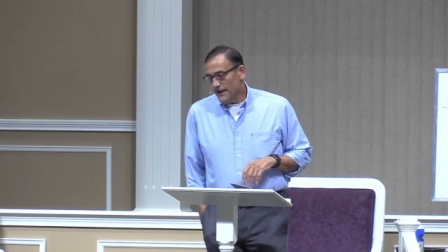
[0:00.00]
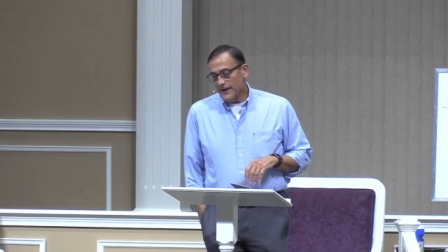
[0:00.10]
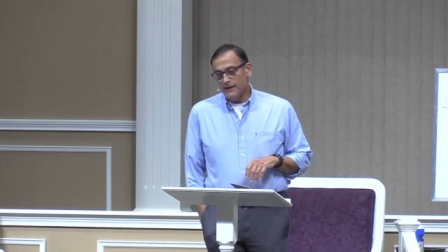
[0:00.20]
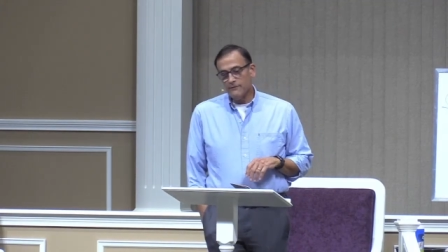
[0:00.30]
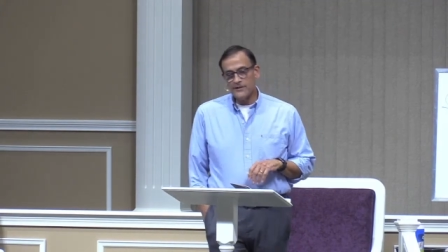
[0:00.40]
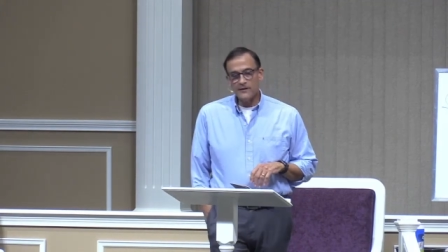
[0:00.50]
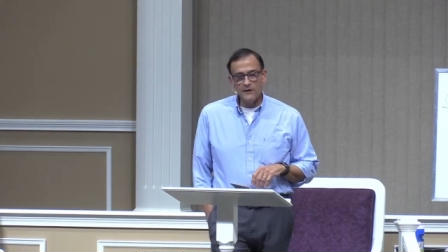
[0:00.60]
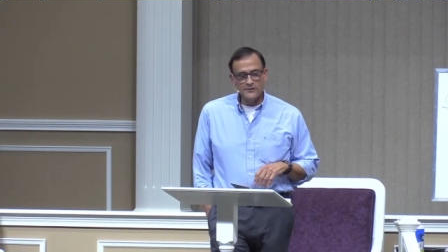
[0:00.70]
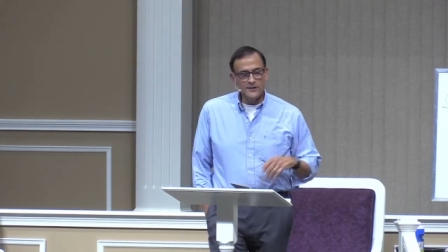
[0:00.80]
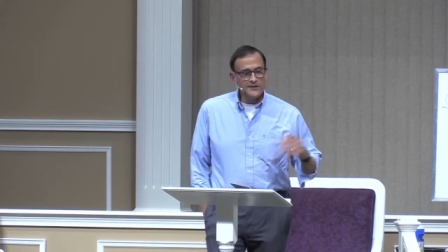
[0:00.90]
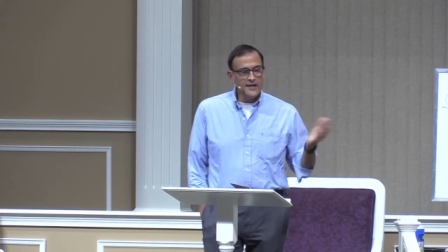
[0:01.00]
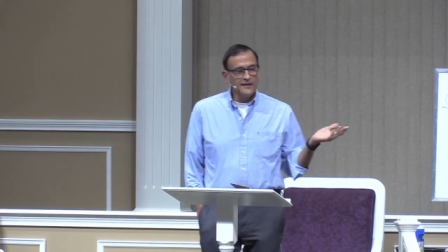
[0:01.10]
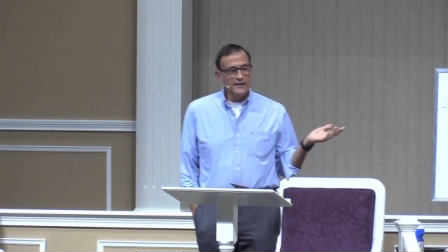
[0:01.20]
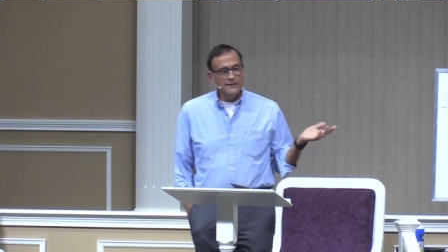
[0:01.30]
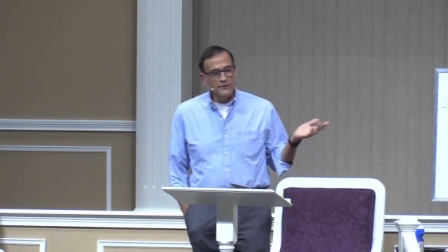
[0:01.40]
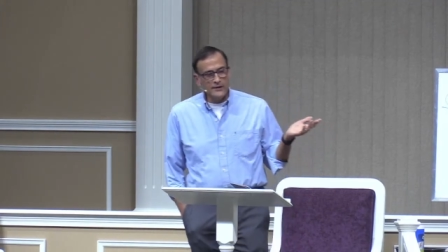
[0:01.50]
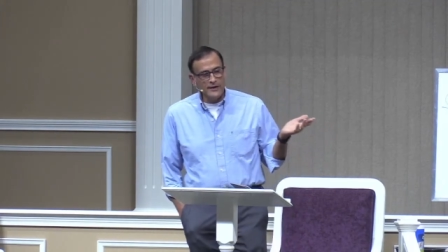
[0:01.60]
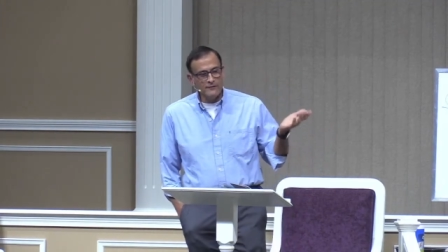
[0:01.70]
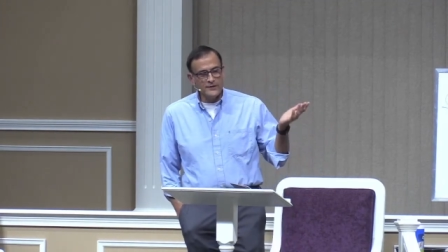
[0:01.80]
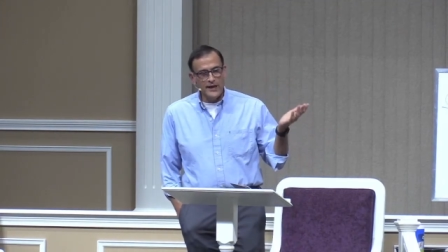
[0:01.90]
he was the closest thing that you could
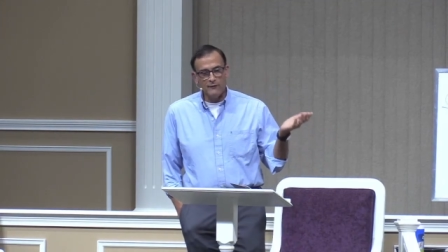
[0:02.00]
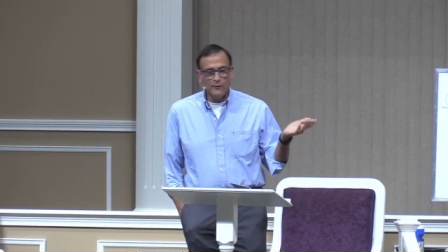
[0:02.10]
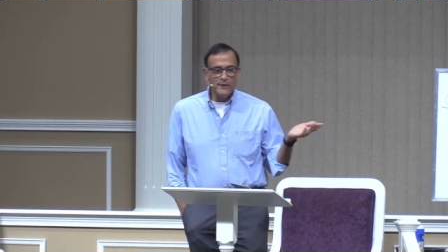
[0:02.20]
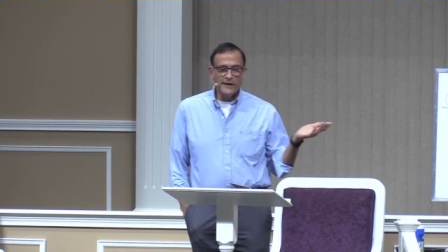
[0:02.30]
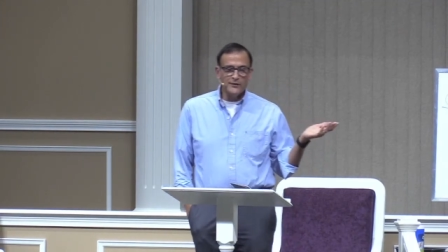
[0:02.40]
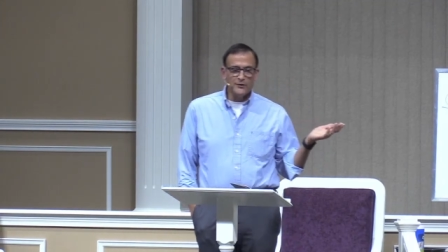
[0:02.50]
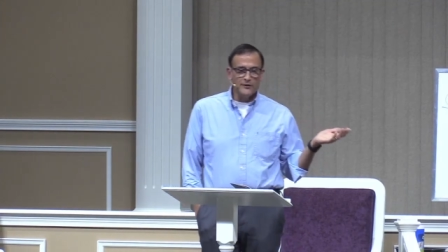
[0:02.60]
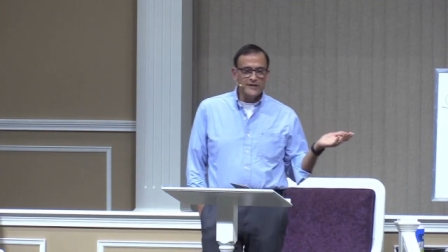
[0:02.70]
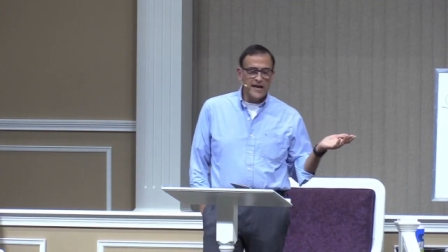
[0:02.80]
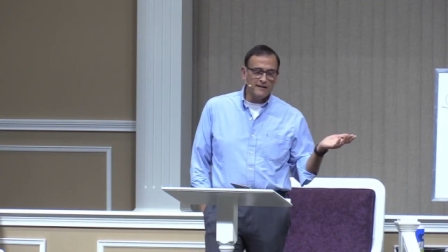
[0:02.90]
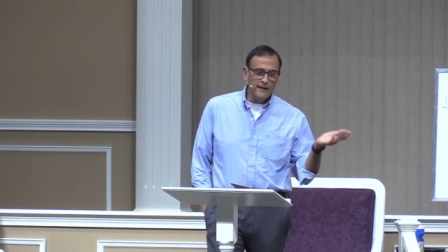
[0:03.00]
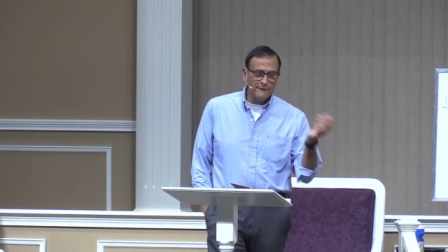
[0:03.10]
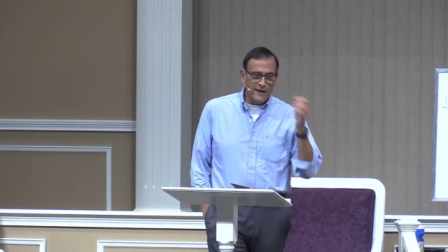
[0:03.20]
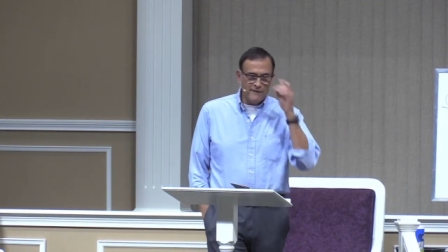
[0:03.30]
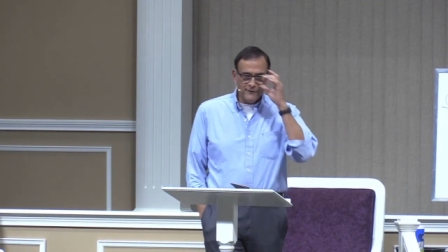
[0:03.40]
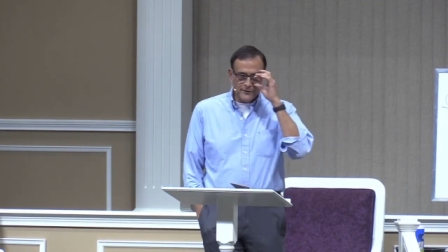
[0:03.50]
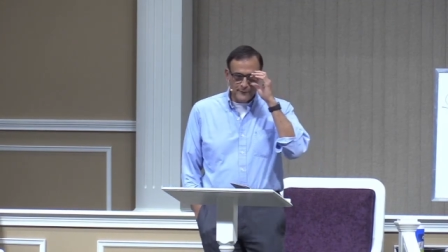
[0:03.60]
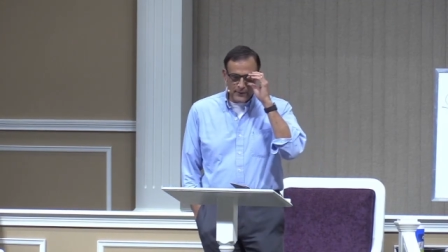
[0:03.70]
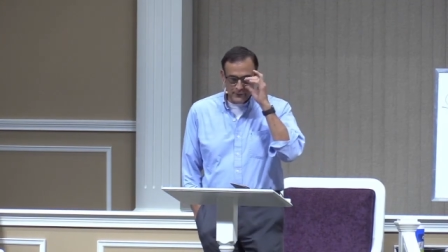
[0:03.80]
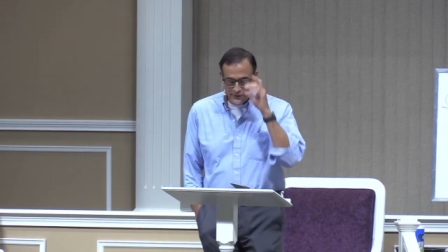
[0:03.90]
ever say to a megachurch. He had like
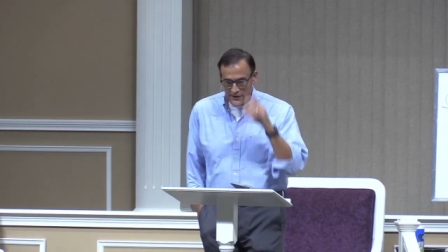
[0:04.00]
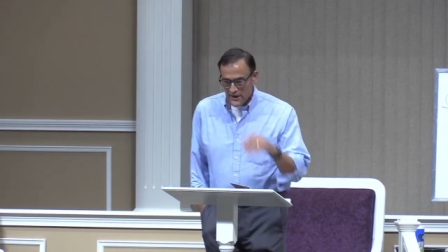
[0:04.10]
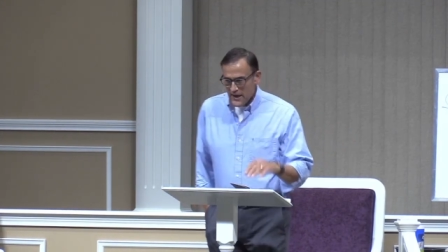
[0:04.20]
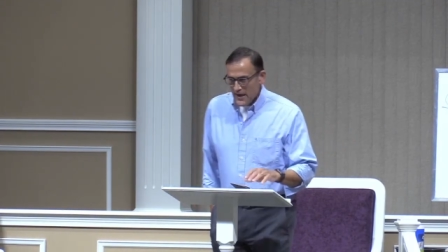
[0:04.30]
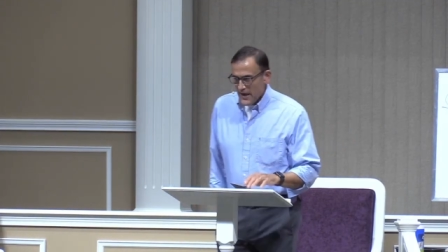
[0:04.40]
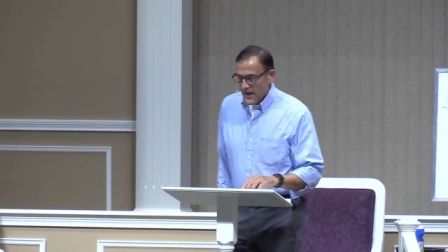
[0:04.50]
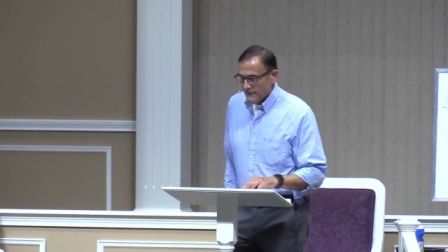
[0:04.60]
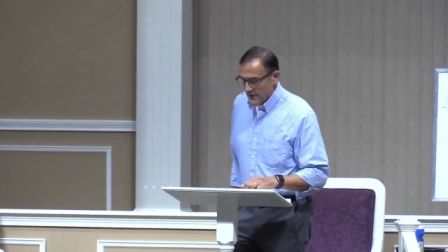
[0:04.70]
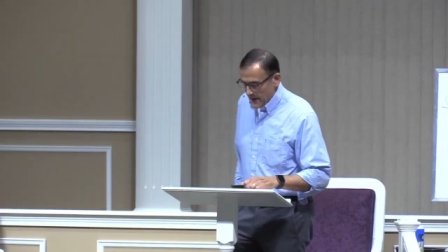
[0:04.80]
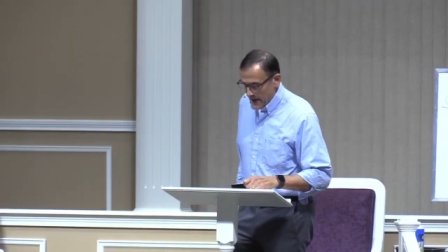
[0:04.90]
500 members, and they